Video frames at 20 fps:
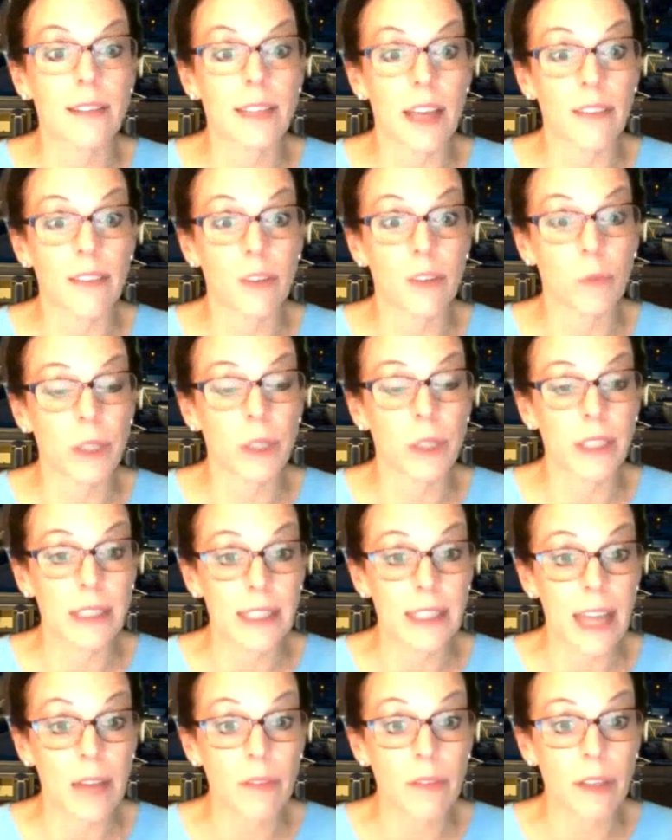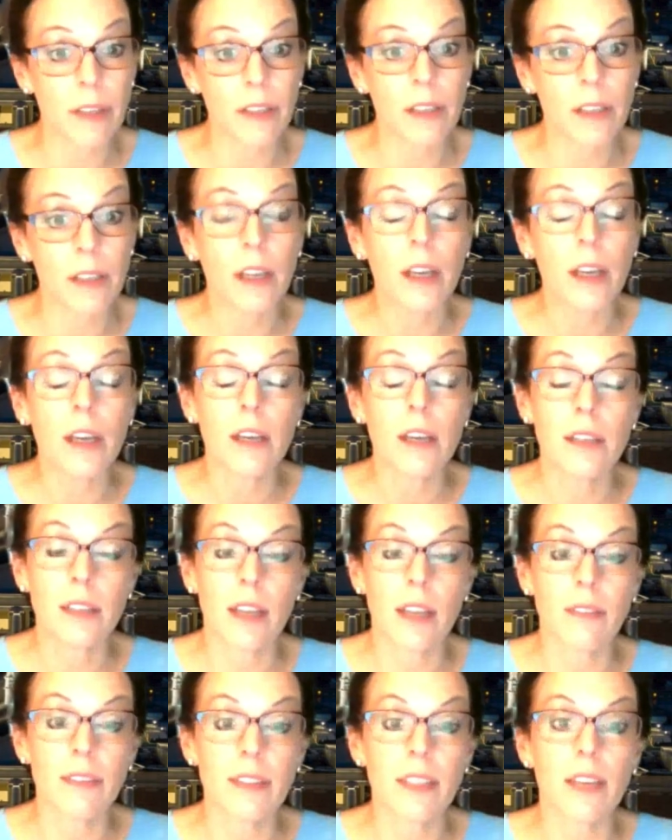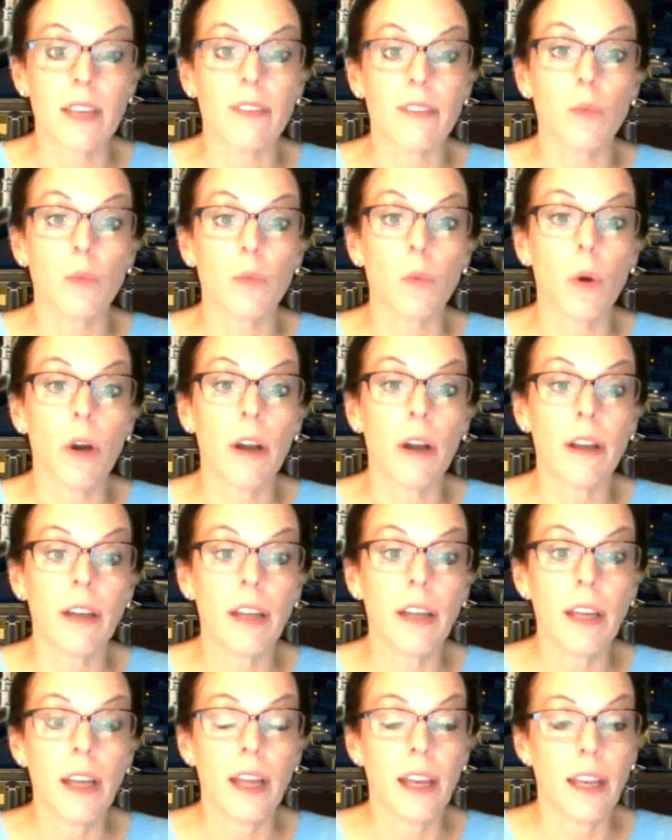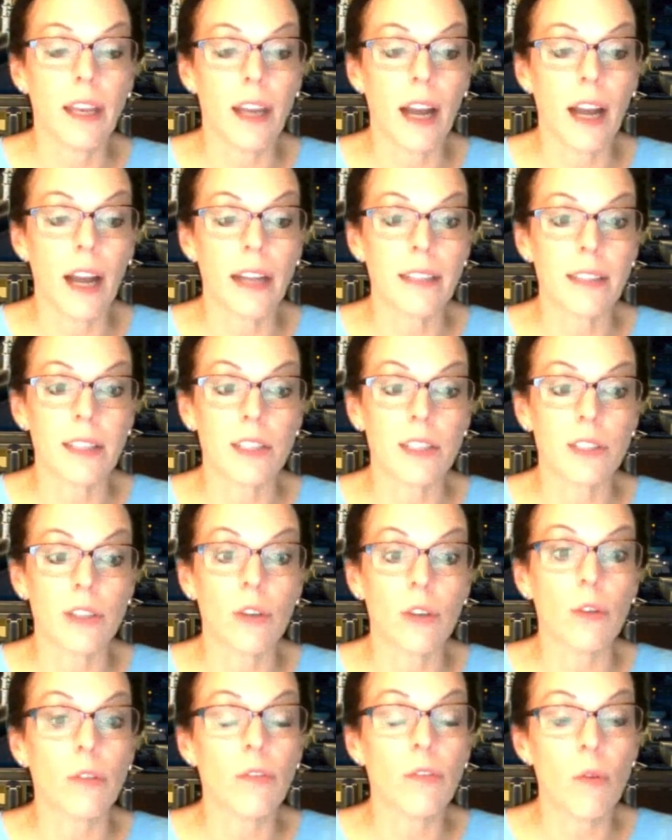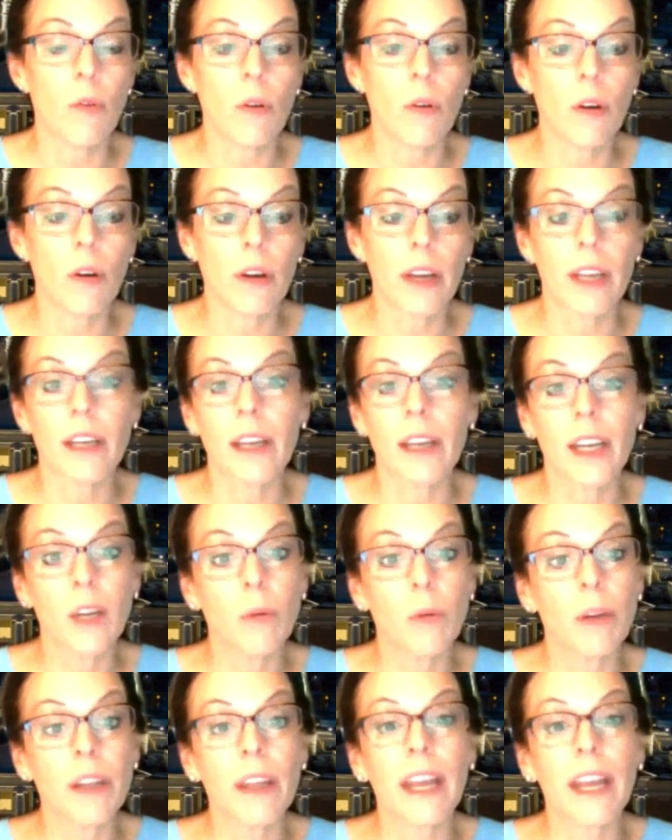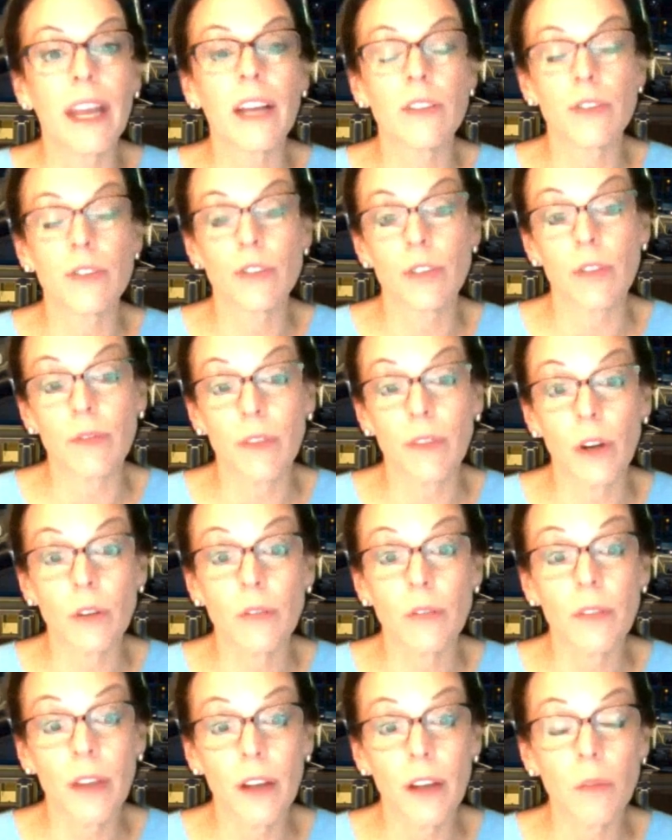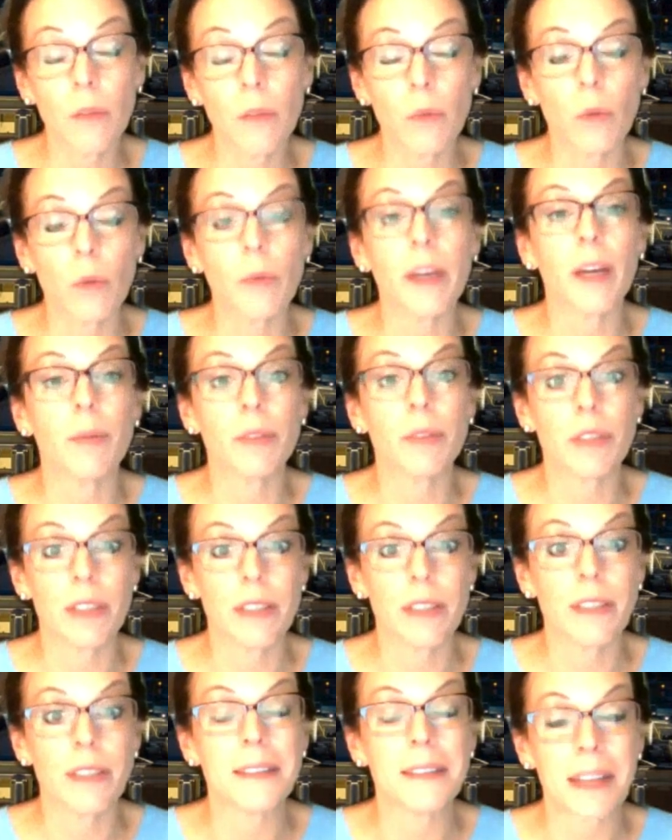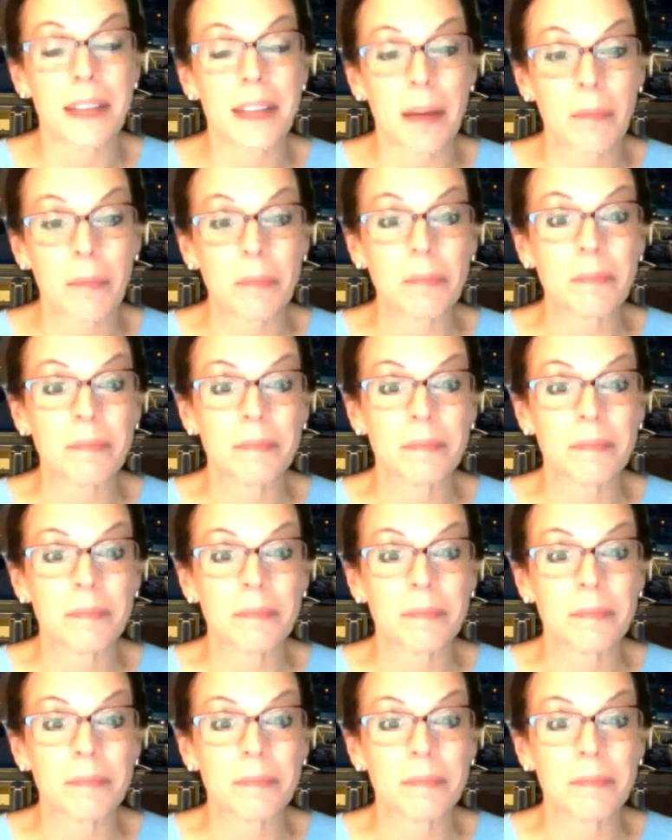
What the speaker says: 717-771-9604, and anyone that answers the phone there will be able to assist them.